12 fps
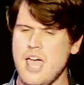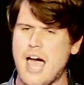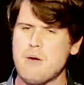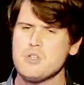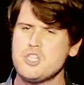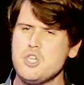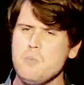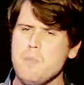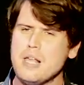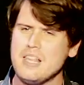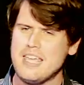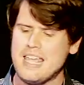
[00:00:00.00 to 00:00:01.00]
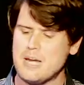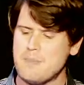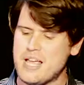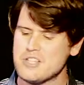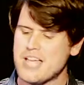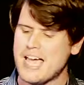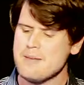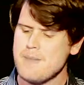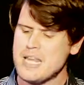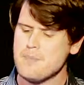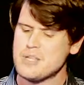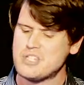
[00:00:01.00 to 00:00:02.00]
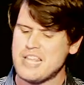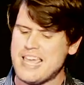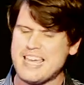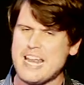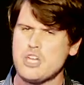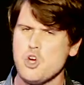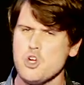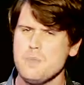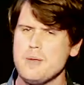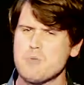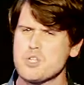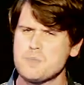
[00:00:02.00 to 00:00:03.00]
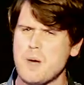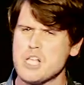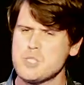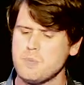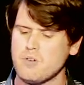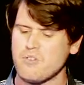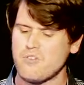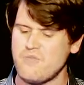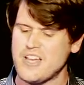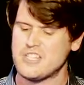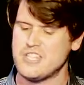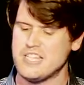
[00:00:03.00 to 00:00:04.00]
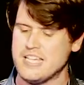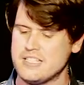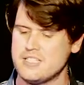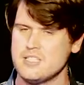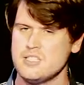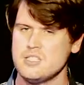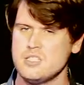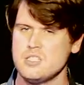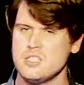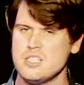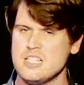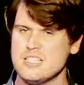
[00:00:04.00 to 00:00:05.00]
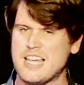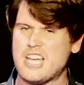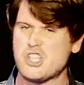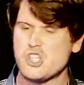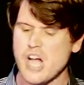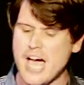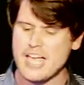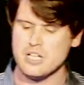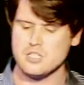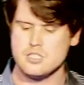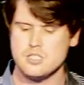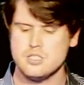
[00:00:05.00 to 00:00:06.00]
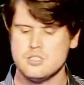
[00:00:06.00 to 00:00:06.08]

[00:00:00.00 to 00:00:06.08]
I was humiliated because I had made a mistake and I couldn't be responsible for fixing it, like a child.